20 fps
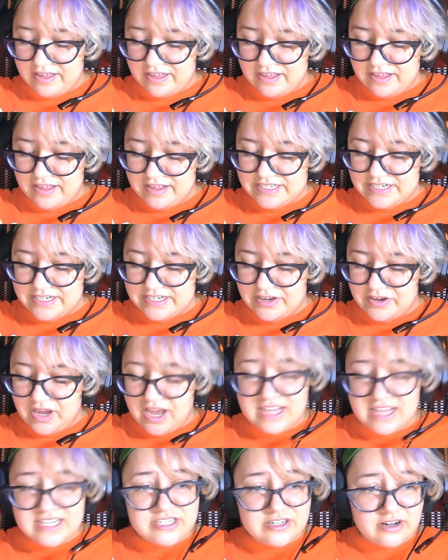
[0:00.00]
So
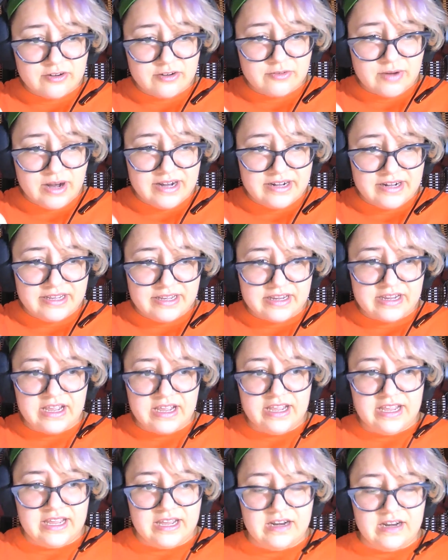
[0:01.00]
I started writing
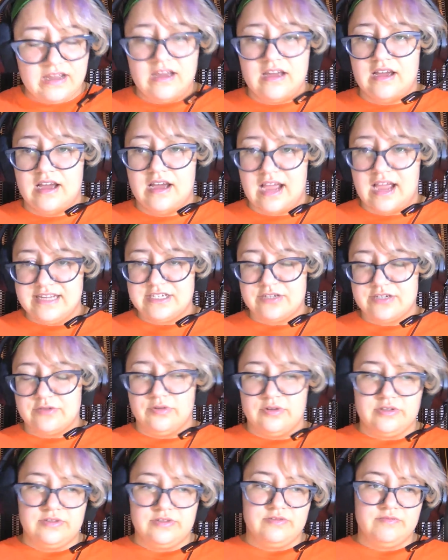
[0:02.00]
in high
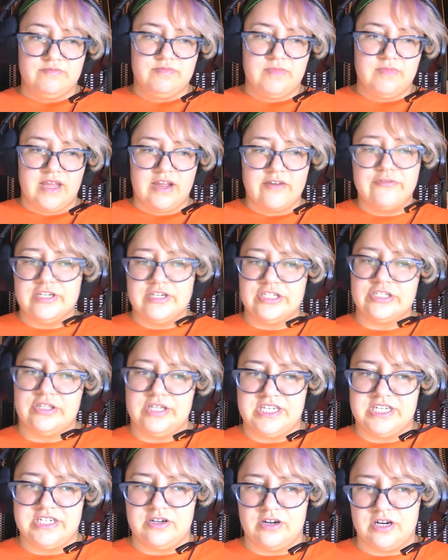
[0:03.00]
school, like
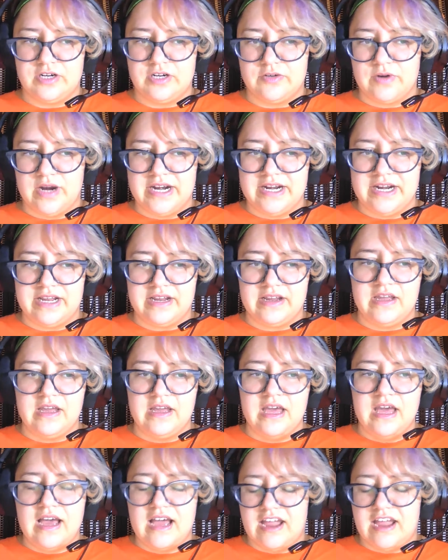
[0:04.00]
officially started writing.
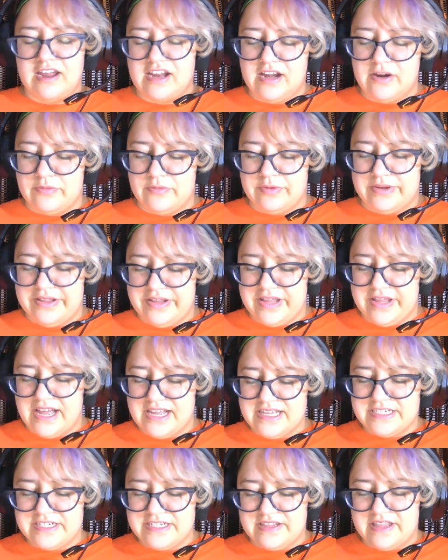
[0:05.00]
I kind of
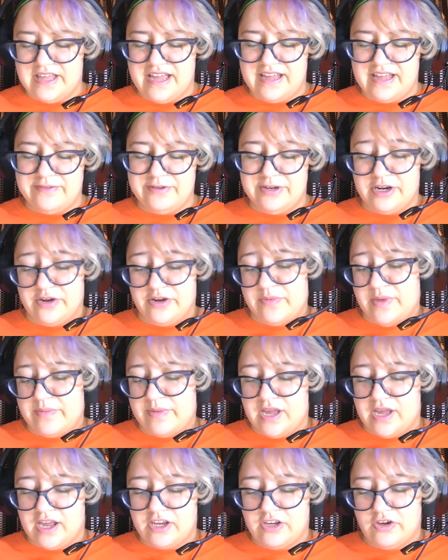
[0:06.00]
realized that
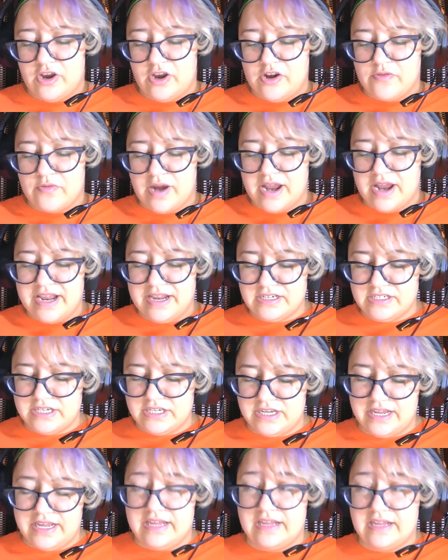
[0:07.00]
maybe I could write
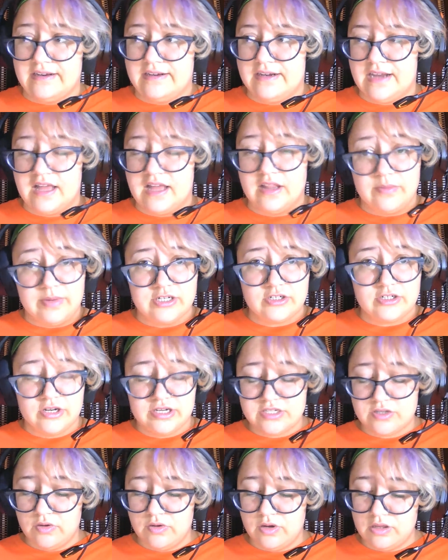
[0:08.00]
in elementary
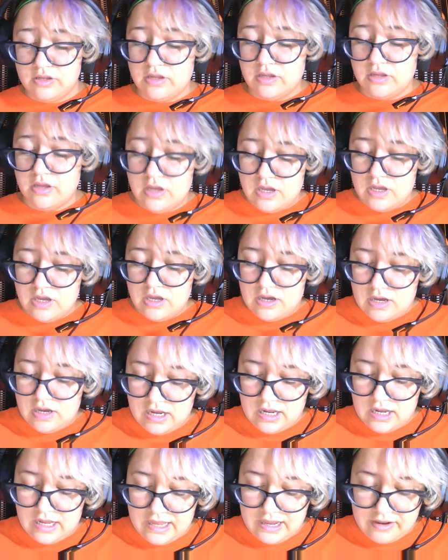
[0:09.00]
school.
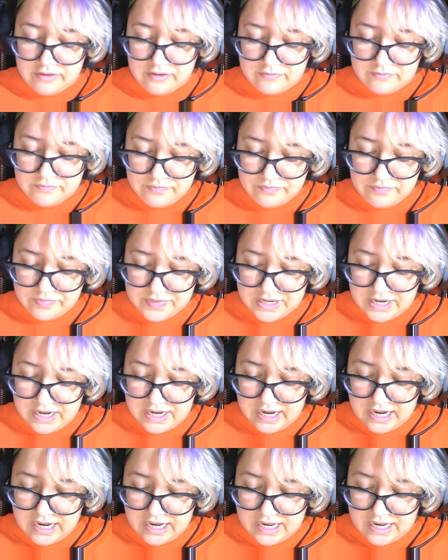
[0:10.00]
I
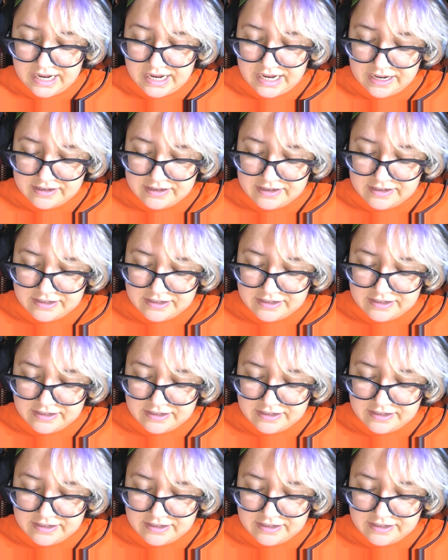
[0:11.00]
I